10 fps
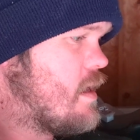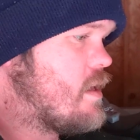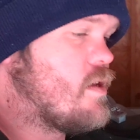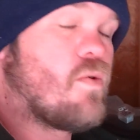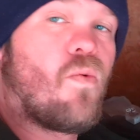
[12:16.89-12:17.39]

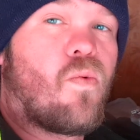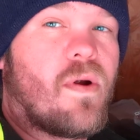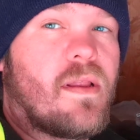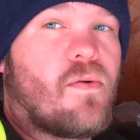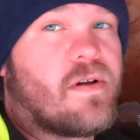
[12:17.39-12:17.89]
You
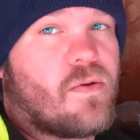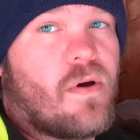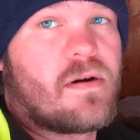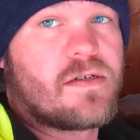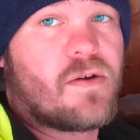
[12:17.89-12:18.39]
really want the
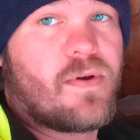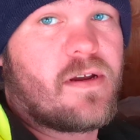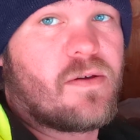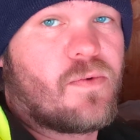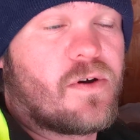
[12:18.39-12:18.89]
water to soak
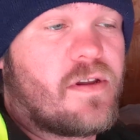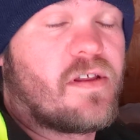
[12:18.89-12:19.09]
into the wood.